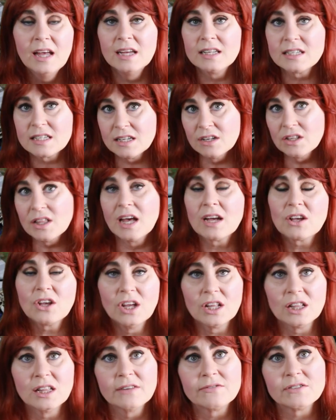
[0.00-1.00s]
There's still that
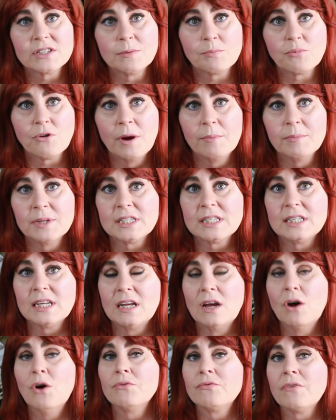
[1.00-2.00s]
kernel of
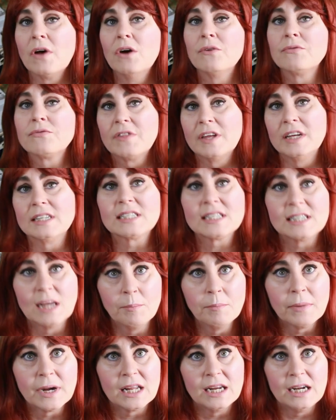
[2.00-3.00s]
supremacy of that
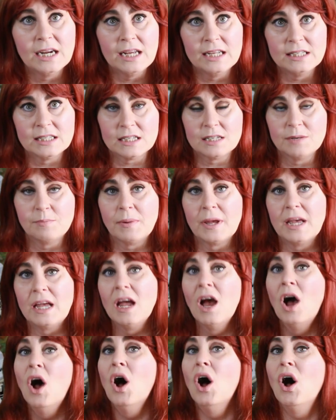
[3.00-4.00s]
somebody needs to
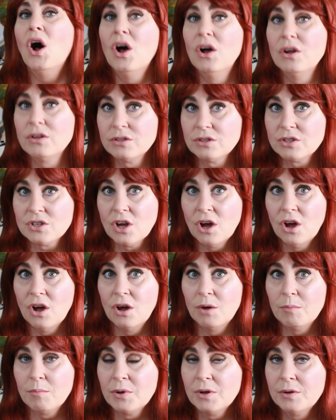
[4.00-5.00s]
be on
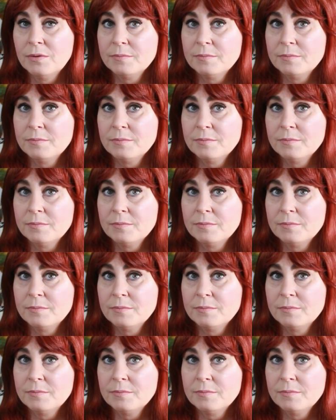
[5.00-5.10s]
top.